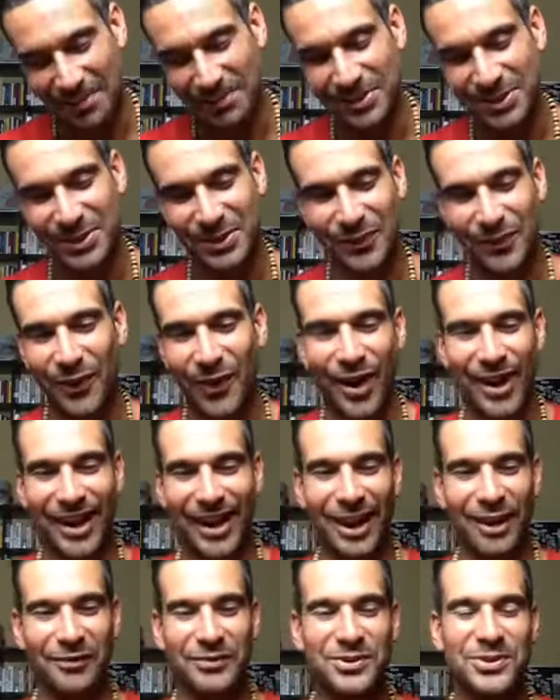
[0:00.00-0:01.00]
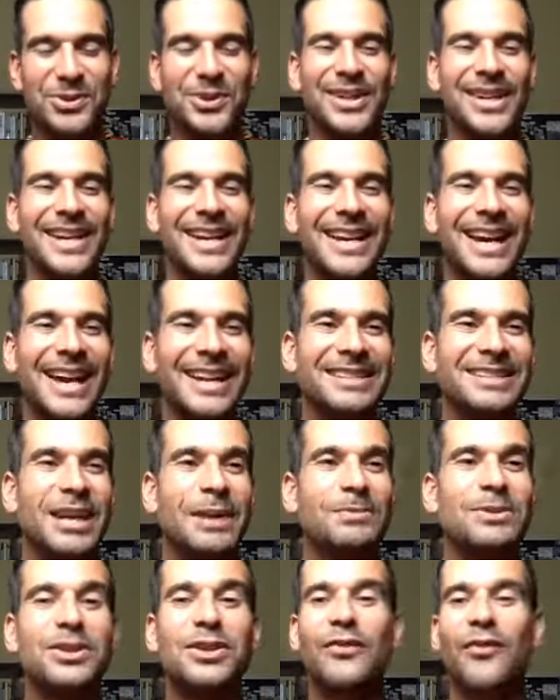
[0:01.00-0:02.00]
to define love, to attempt to
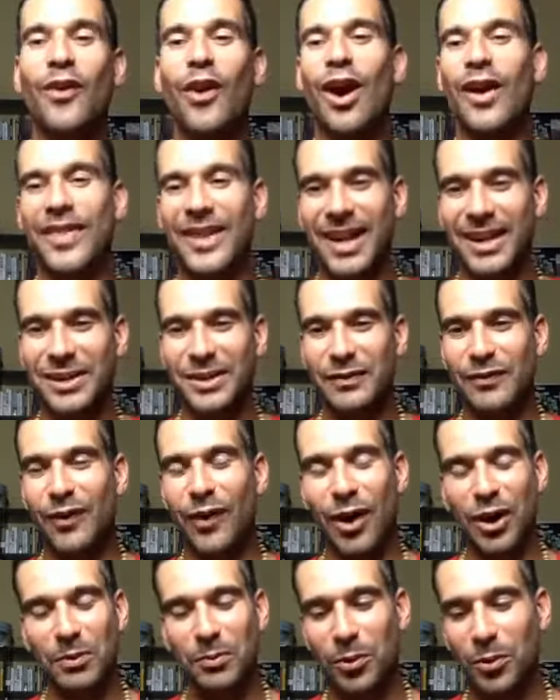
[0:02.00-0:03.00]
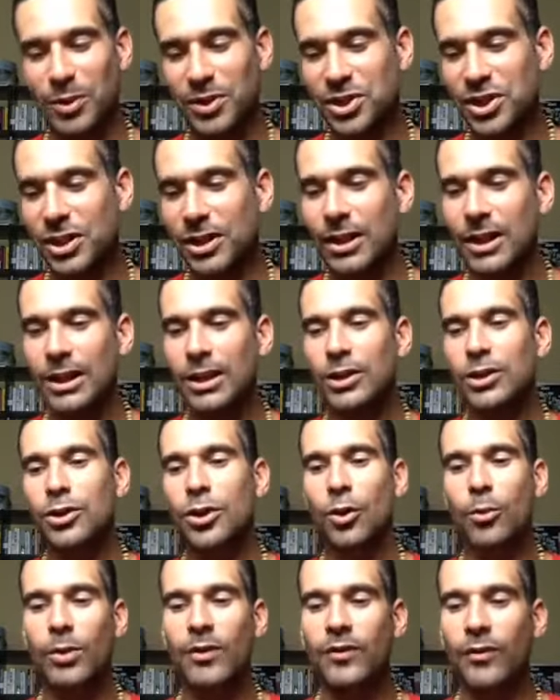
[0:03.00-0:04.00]
define the undefinable, which, you
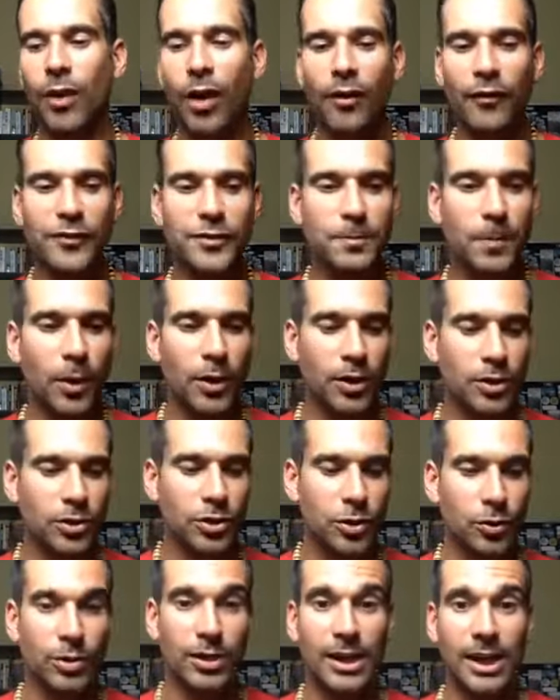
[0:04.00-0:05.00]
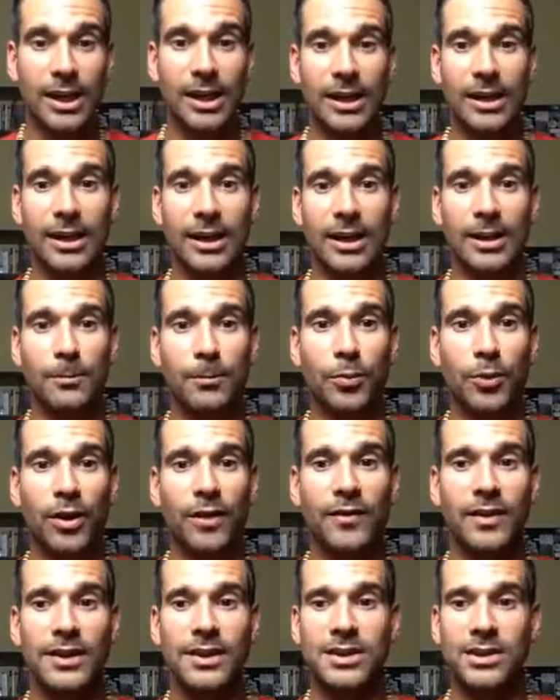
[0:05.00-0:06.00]
know, I've spoken to in
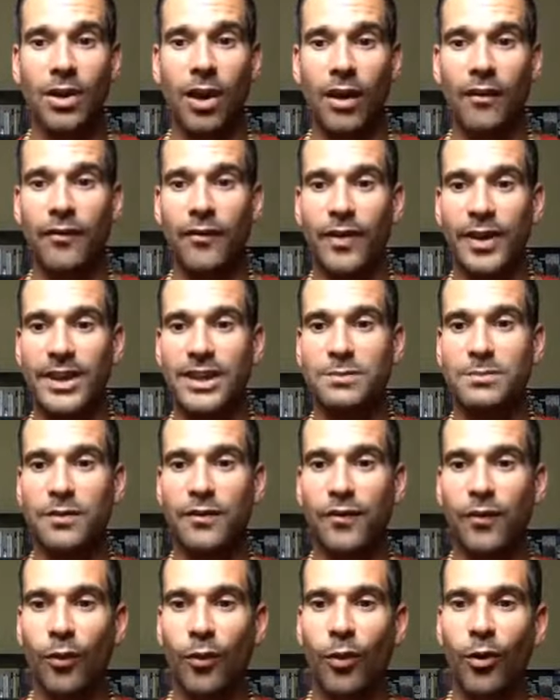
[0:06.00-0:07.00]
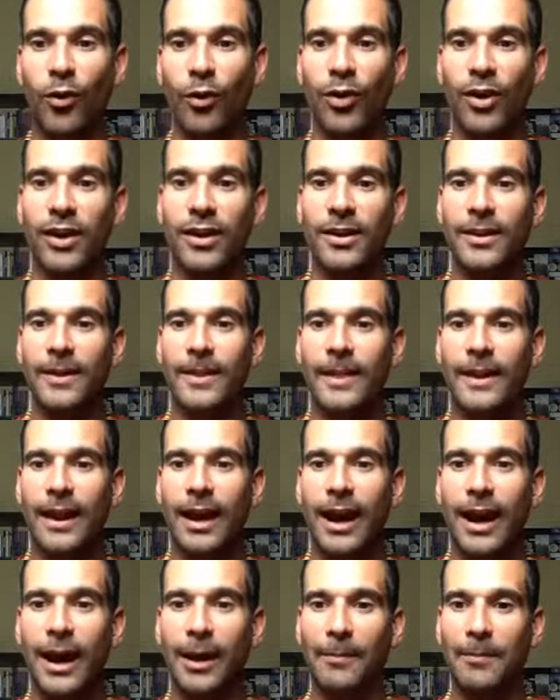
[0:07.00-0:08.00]
previous live feeds before. And
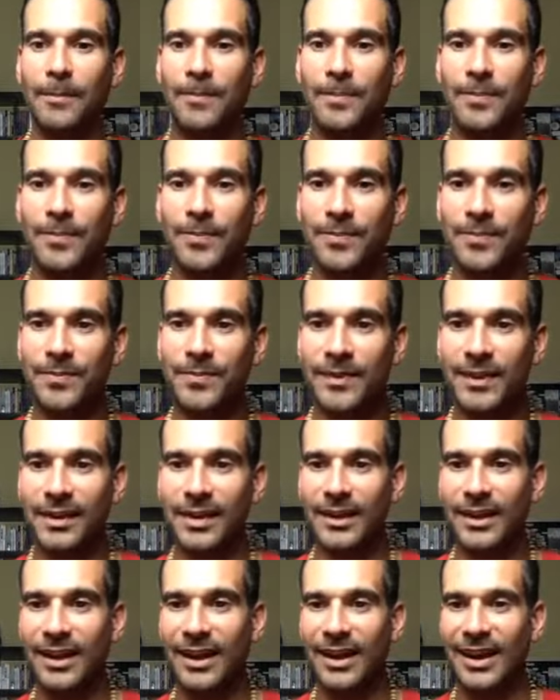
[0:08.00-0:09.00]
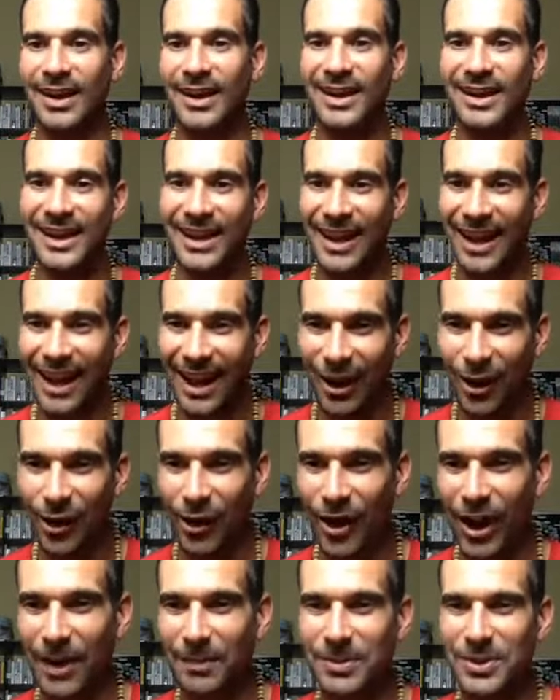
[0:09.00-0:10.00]
you know, hello,
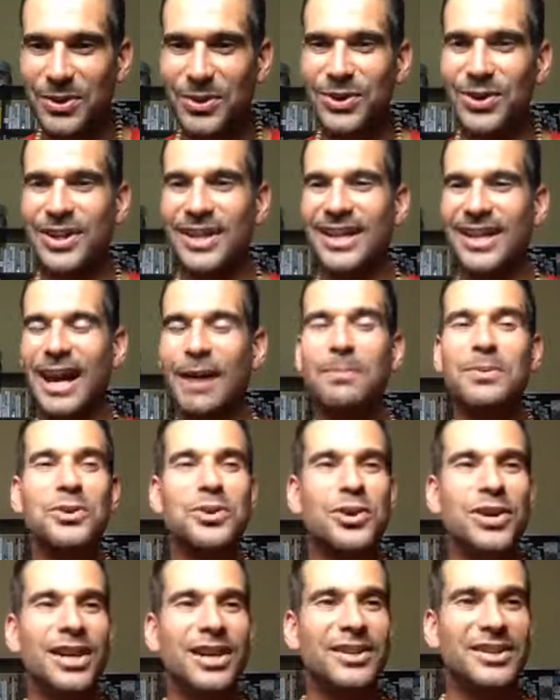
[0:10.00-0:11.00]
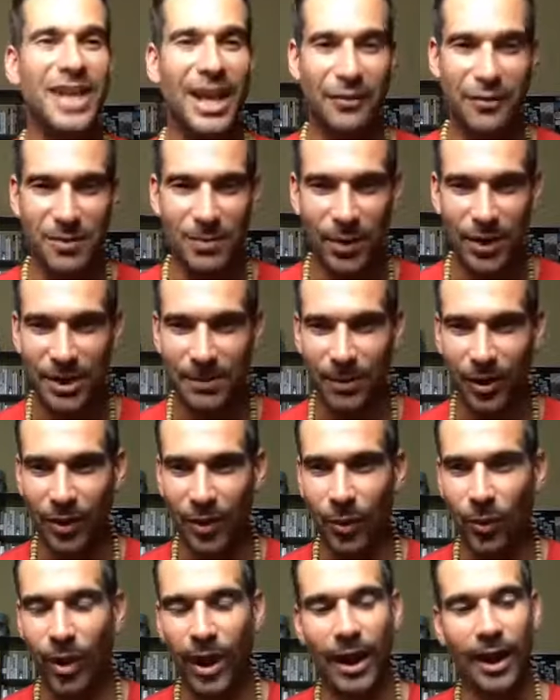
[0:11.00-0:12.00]
Happy New Year. Happy New Year to everybody, by the
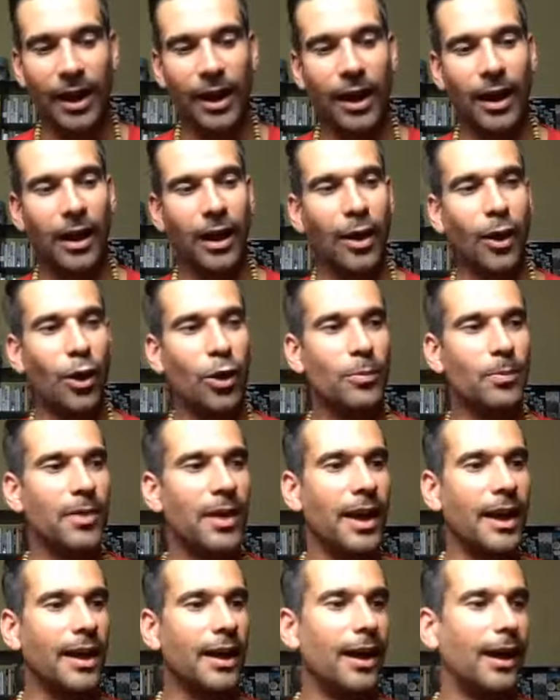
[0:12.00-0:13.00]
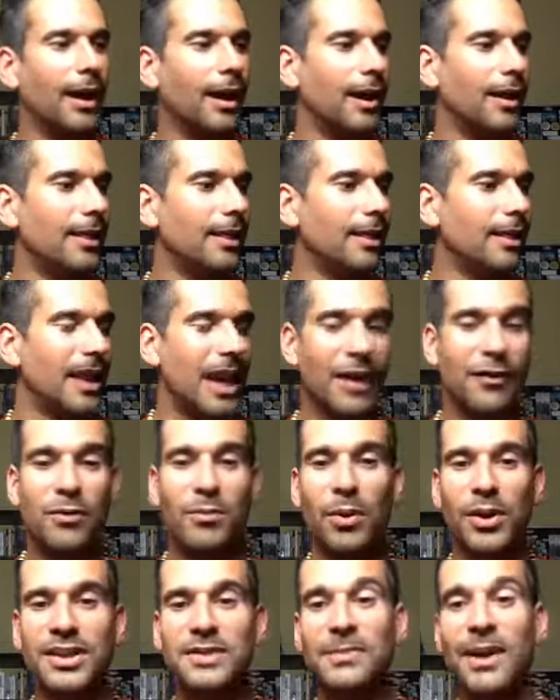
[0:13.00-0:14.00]
way. I hope that
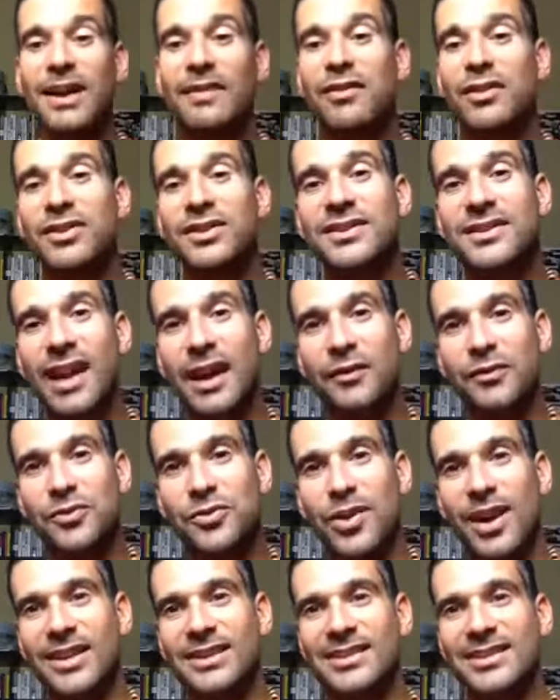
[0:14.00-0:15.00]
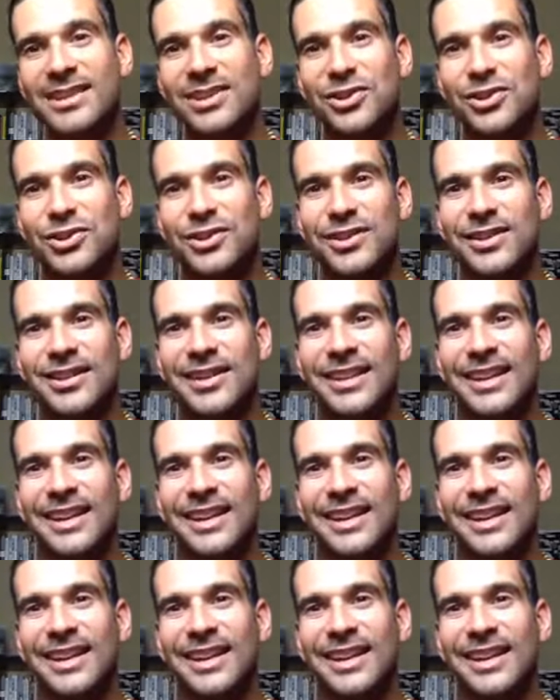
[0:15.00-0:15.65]
everybody's made a very safe transition